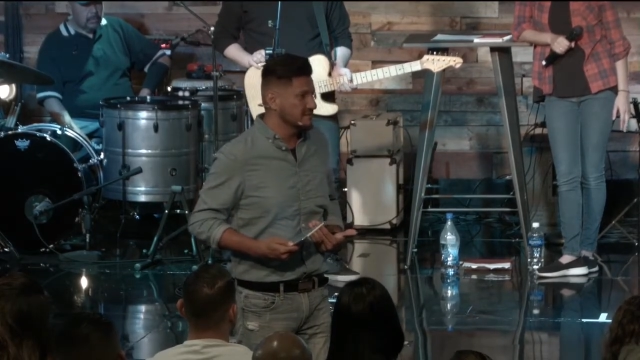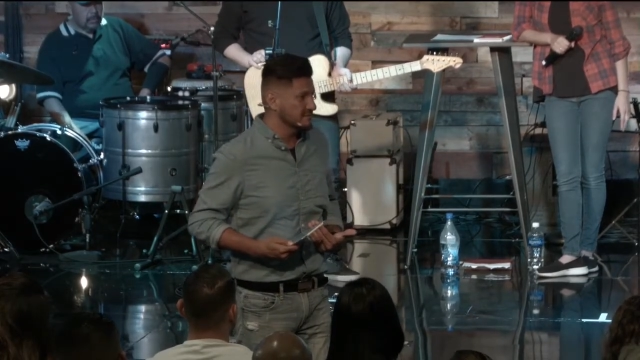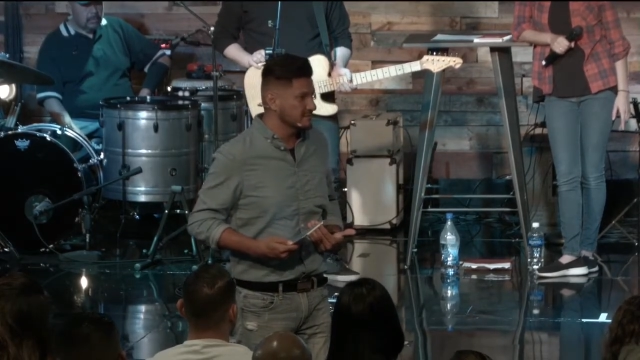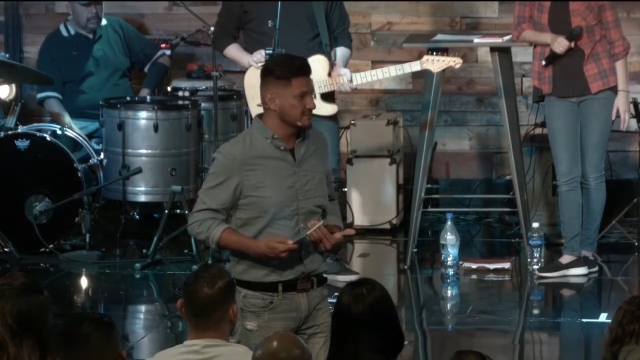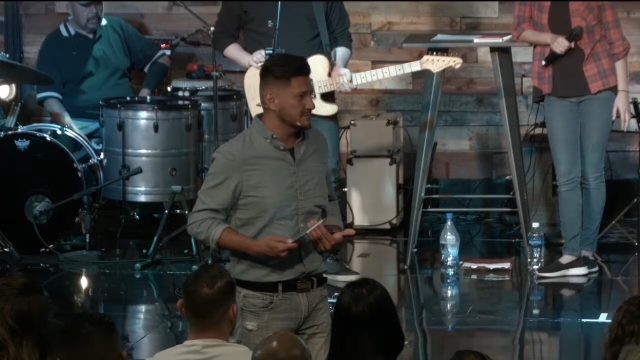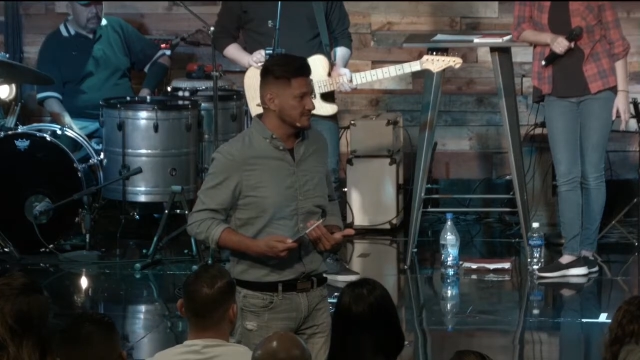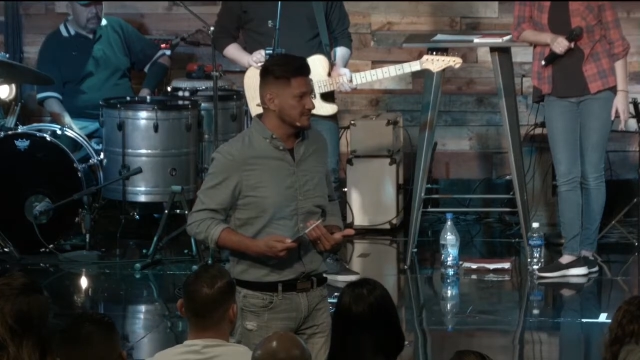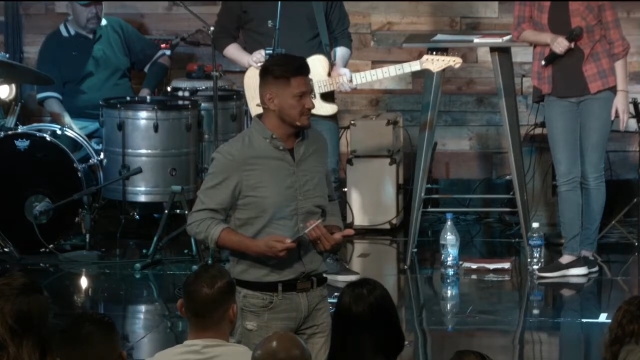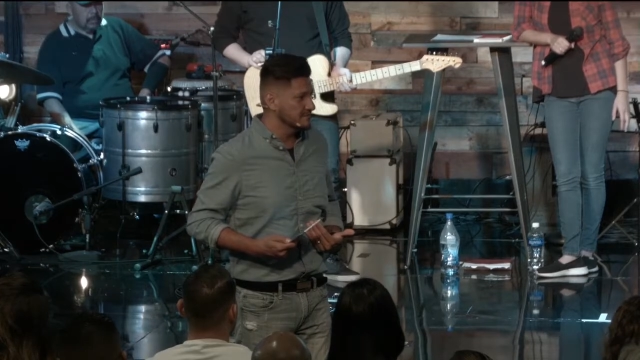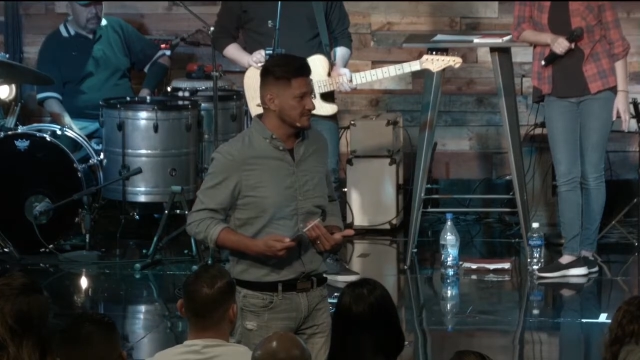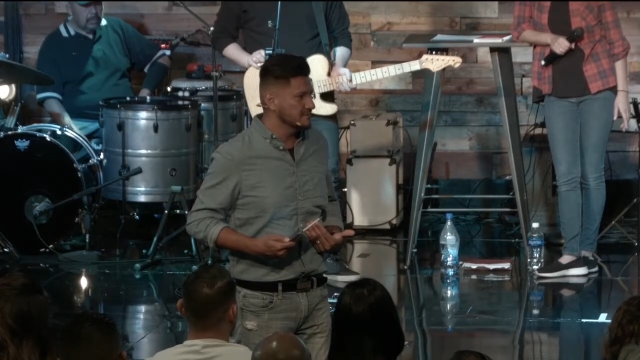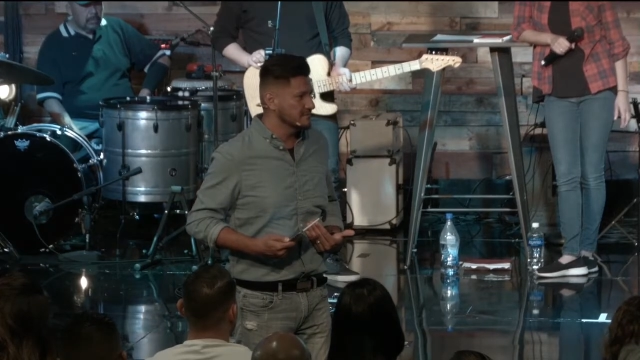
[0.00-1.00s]

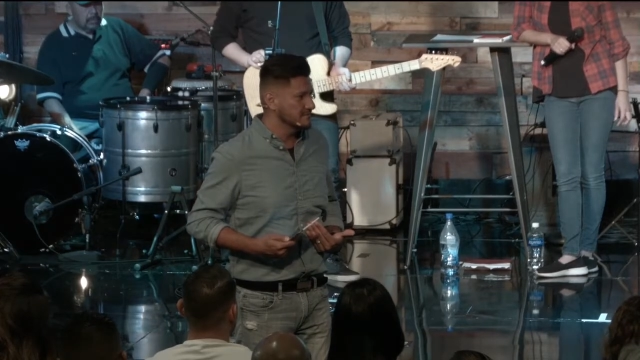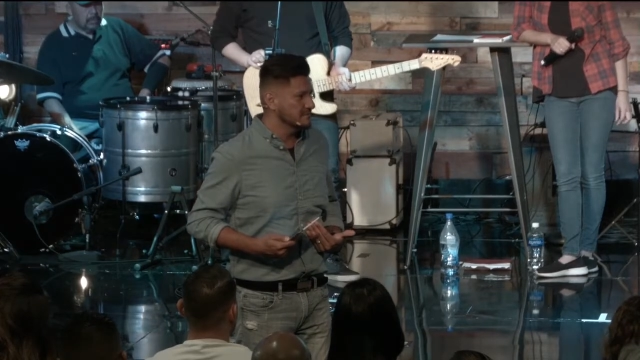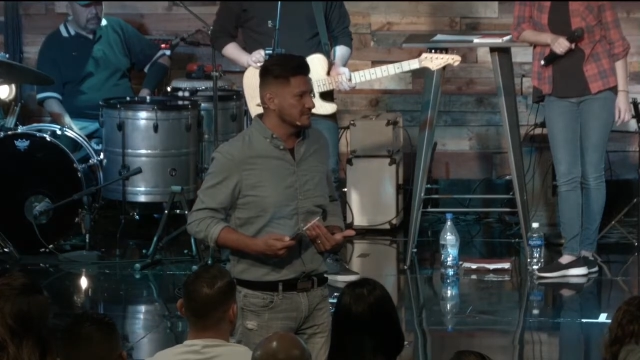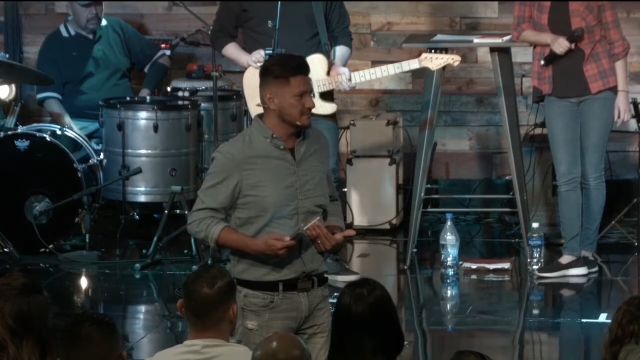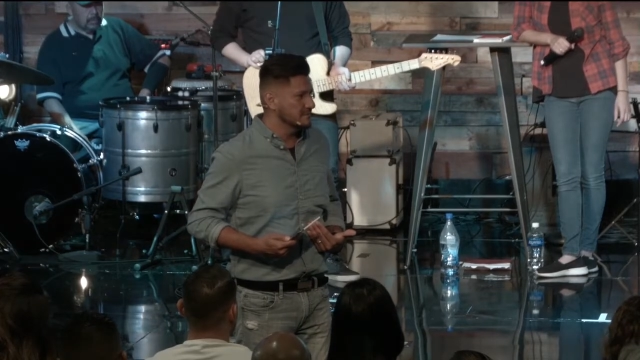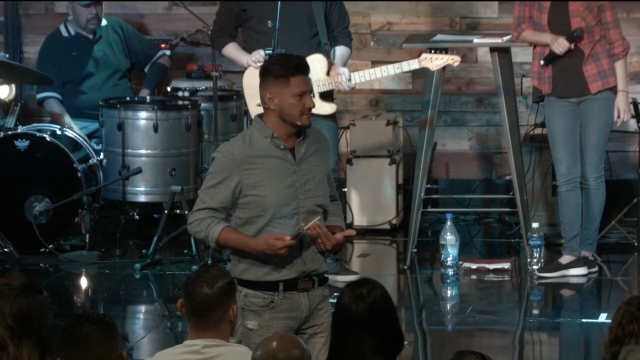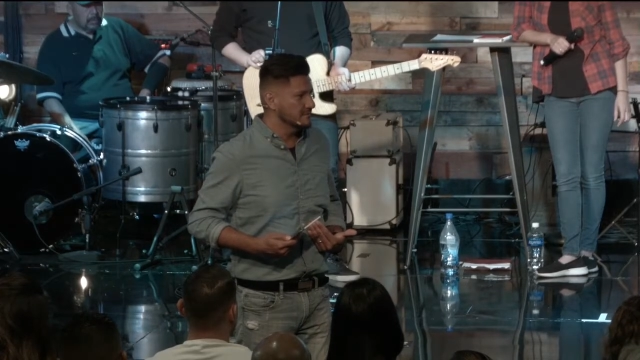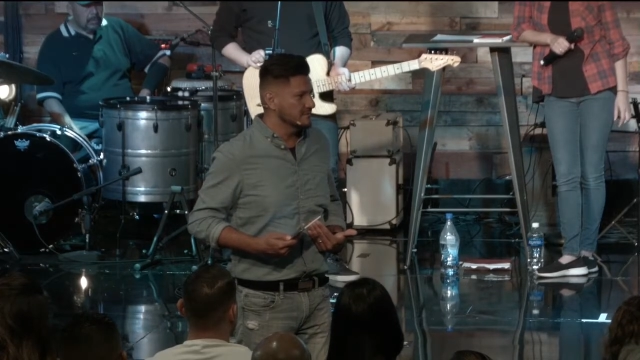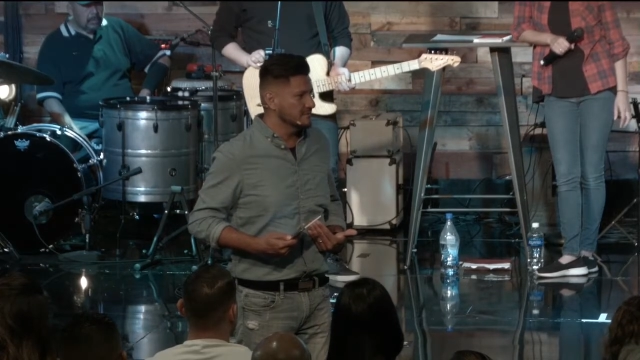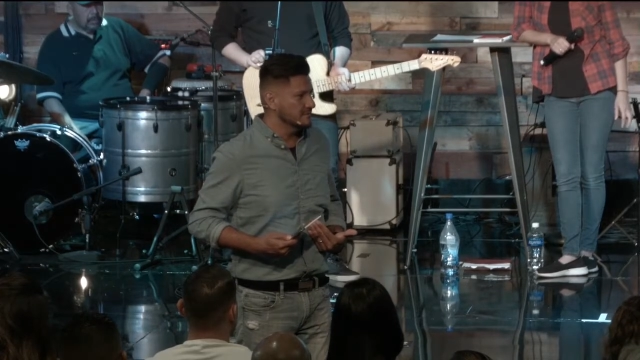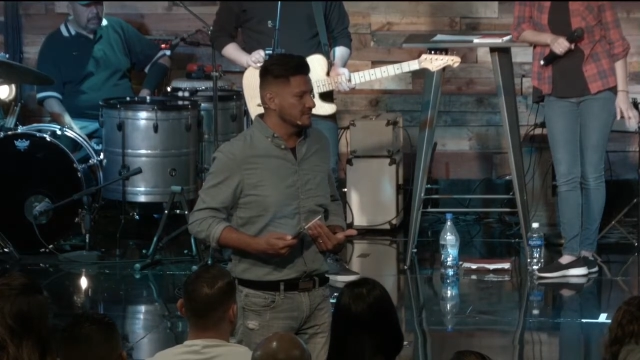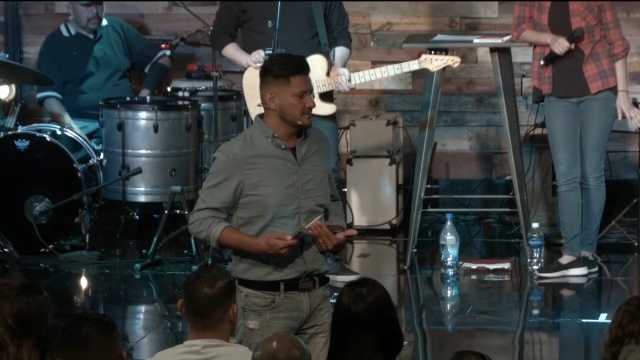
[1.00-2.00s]

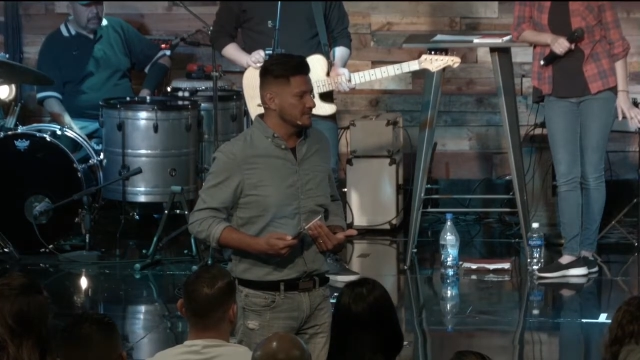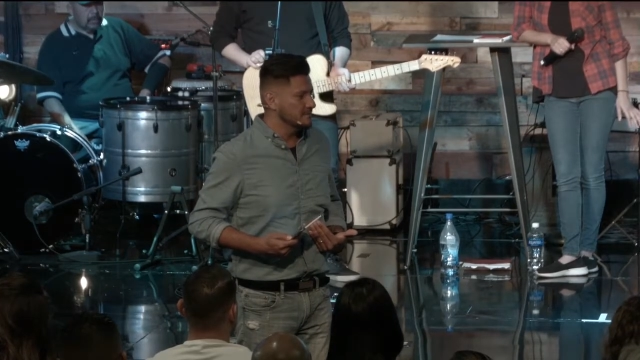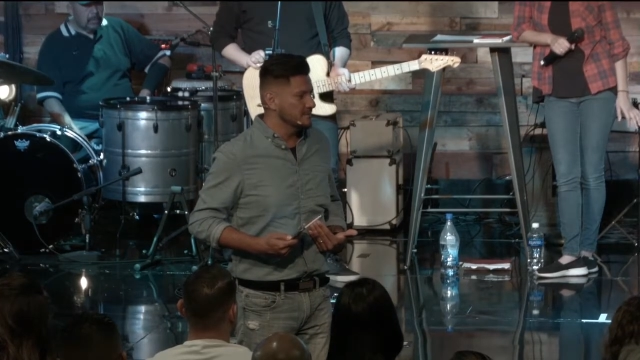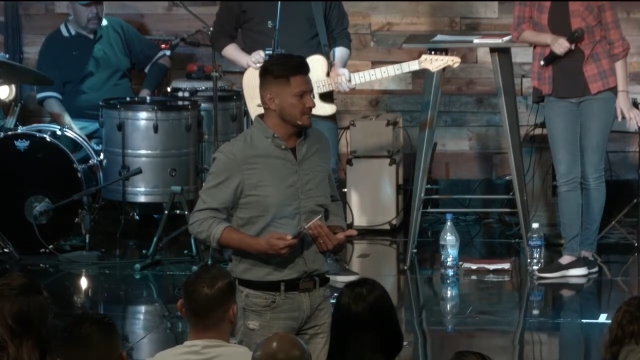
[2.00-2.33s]
(silence)